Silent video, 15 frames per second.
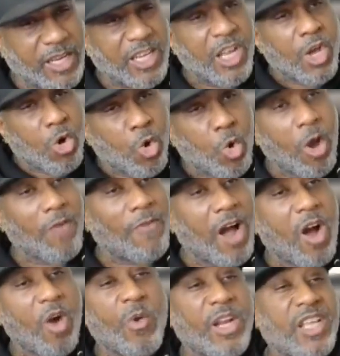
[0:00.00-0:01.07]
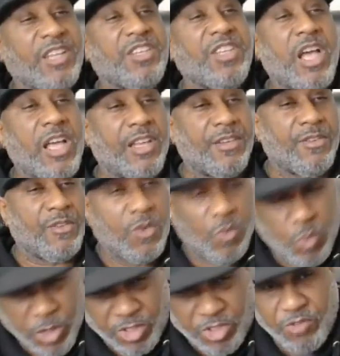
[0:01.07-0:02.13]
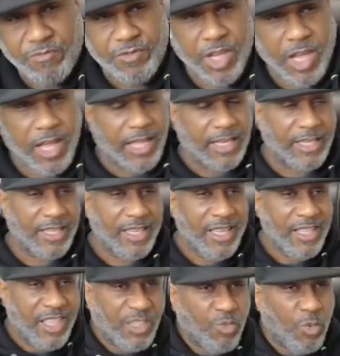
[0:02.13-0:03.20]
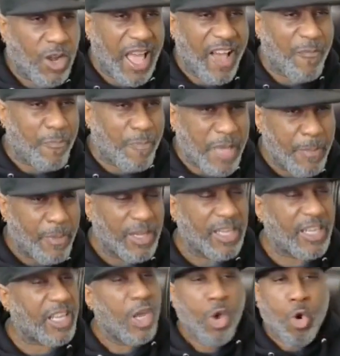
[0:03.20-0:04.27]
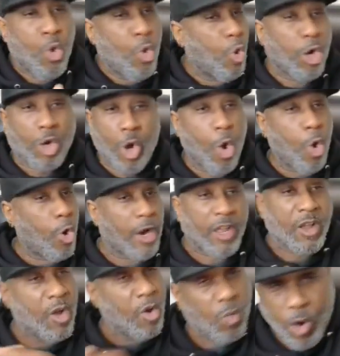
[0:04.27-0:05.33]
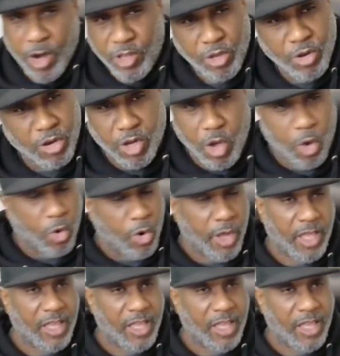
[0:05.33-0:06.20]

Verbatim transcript: it who have already done what you've done. This will have people in it who are going where you're going.